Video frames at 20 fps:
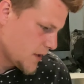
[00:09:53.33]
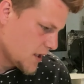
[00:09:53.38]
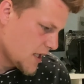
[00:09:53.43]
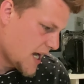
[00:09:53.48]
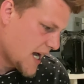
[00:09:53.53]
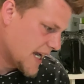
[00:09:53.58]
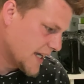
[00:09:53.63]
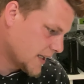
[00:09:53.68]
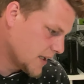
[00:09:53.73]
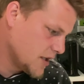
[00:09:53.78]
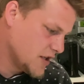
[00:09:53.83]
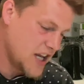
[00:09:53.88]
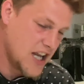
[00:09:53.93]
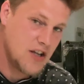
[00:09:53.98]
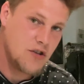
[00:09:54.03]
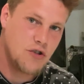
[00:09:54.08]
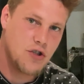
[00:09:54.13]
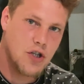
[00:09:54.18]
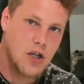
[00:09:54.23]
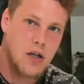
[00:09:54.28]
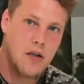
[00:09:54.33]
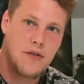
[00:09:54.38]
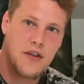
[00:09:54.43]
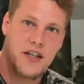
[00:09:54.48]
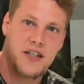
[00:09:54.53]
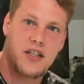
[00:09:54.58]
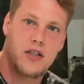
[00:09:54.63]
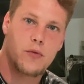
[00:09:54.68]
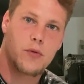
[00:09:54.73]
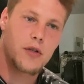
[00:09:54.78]
like Ninja,
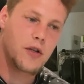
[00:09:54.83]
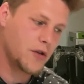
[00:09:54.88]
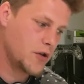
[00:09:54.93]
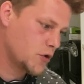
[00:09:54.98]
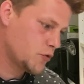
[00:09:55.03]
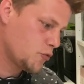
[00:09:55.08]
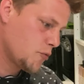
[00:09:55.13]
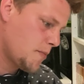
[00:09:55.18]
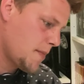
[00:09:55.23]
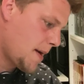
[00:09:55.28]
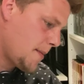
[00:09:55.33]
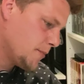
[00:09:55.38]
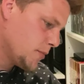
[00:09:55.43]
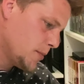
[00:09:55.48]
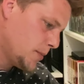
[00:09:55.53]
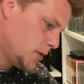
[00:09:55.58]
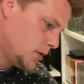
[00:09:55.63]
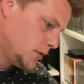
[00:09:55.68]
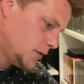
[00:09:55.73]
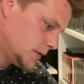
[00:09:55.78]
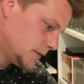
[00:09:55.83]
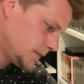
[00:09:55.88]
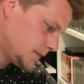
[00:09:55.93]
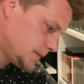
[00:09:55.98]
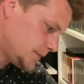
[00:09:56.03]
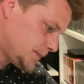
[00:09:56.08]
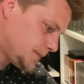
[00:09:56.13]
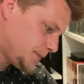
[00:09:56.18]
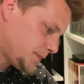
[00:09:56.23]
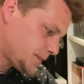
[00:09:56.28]
this is one of those rememberable
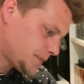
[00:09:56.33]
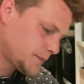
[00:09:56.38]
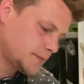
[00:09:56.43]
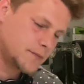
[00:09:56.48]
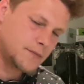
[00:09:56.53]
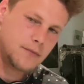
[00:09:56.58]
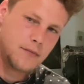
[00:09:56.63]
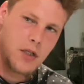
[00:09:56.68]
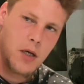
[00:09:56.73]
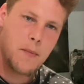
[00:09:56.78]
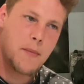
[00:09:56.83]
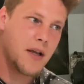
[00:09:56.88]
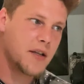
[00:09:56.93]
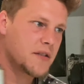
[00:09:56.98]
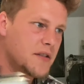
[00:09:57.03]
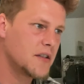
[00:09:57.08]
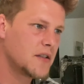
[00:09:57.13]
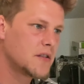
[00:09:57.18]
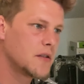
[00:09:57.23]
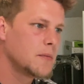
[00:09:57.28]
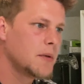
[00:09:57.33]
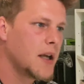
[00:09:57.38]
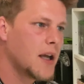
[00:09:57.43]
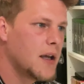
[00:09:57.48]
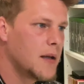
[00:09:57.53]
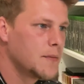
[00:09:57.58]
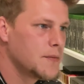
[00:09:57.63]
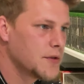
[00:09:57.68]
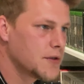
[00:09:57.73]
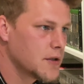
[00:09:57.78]
Master System
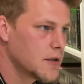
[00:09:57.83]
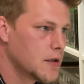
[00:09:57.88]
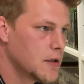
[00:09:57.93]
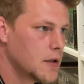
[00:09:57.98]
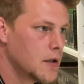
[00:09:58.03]
games.